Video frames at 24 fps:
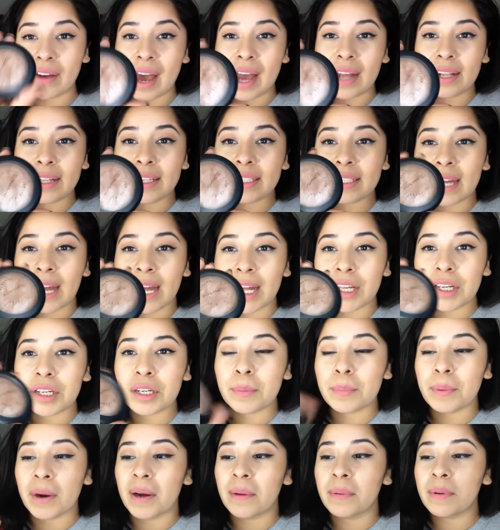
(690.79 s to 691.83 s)
had this
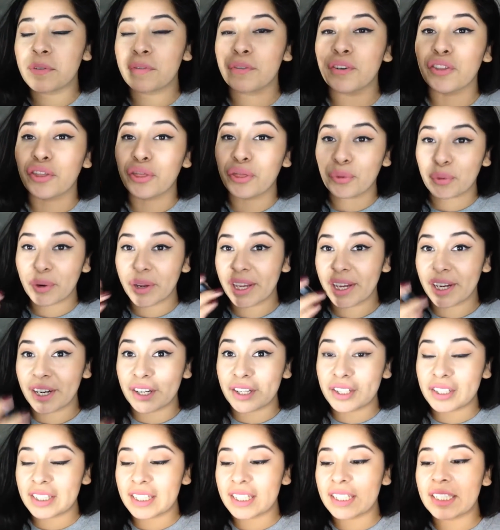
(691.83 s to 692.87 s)
highlighter probably for 3
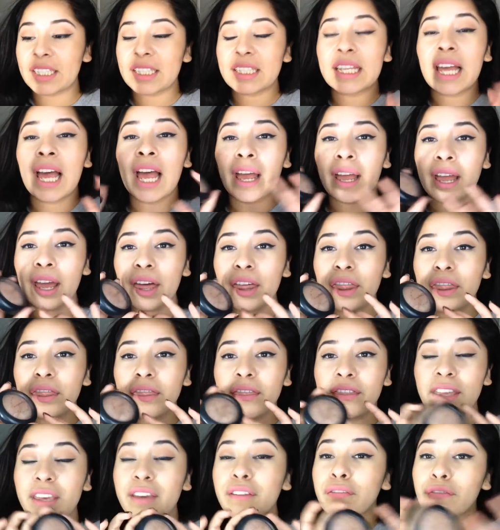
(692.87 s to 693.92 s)
years. This is
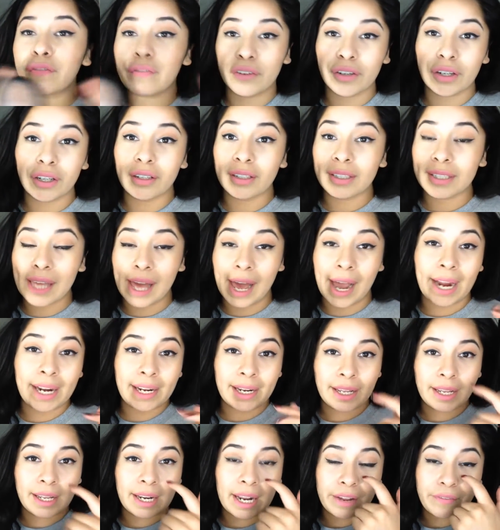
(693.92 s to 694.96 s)
the first
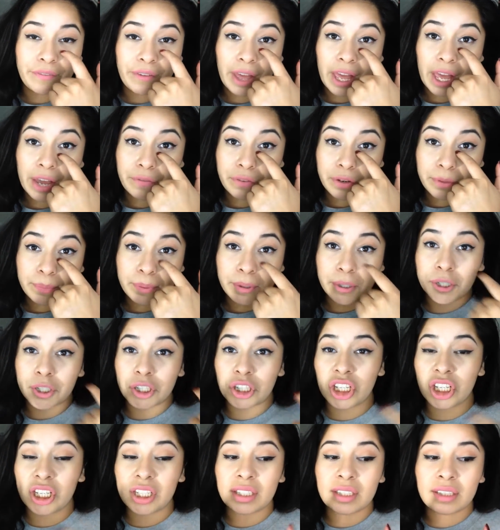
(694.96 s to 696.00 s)
highlight I've ever
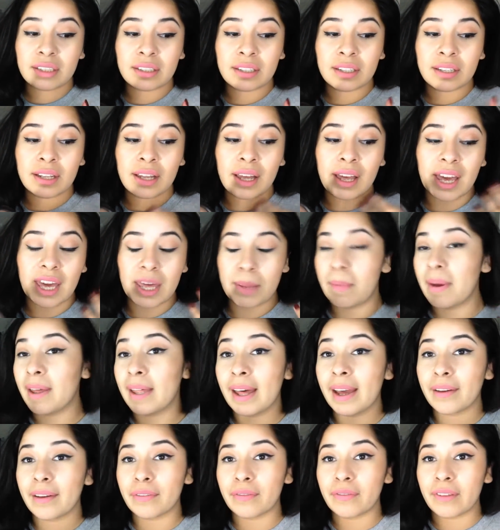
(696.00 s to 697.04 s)
purchased in my
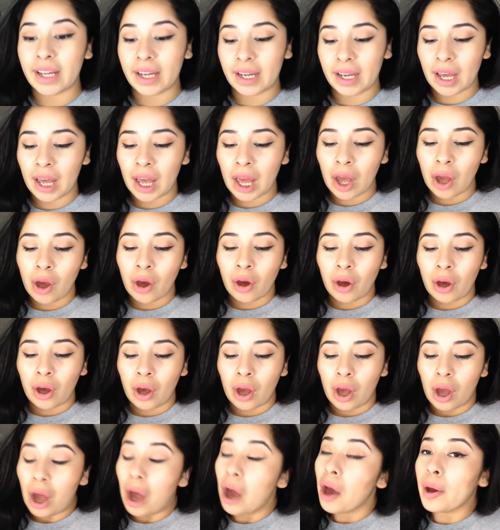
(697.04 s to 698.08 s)
life. Like,
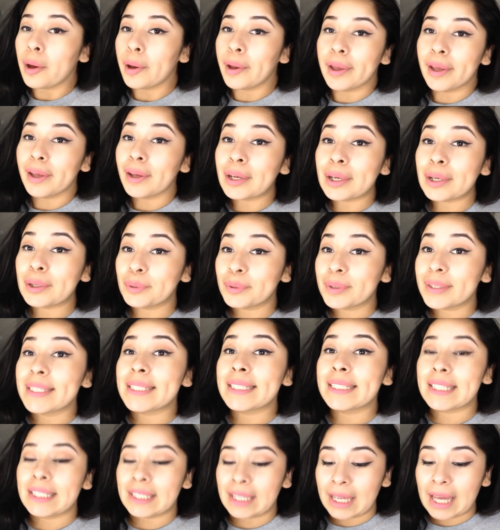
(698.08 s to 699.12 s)
it was
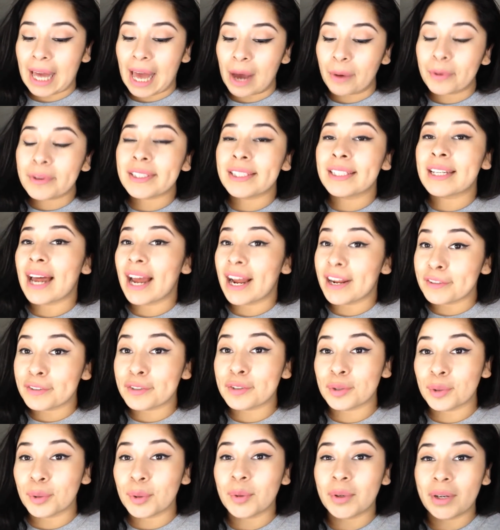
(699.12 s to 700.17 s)
like, I was in high
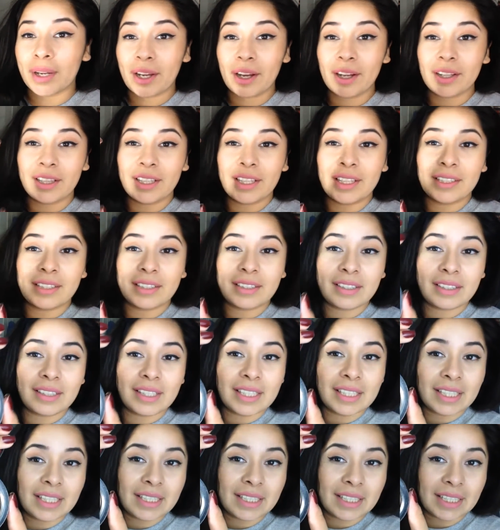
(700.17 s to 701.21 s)
school when I got this.
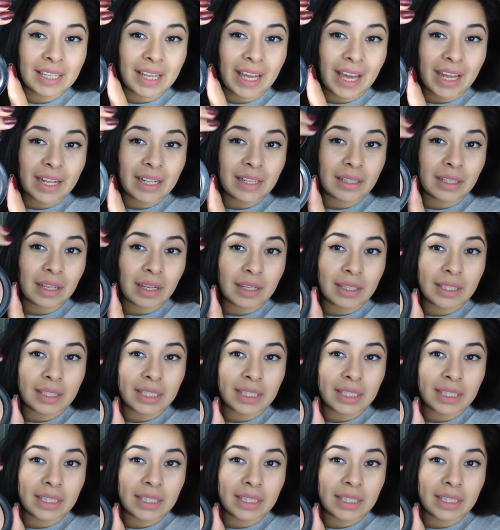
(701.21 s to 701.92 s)
This is again